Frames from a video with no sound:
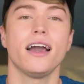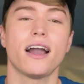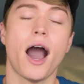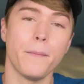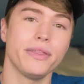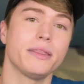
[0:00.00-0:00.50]

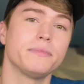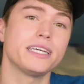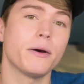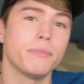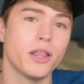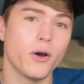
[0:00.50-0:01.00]
comment them
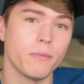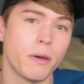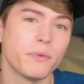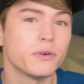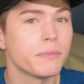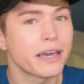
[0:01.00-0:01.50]
down below and
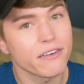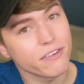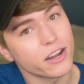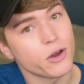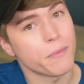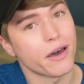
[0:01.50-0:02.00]
maybe we'll make a
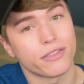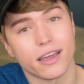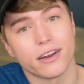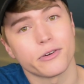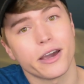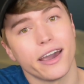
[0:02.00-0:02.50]
video about
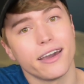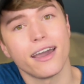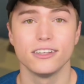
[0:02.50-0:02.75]
that, okay?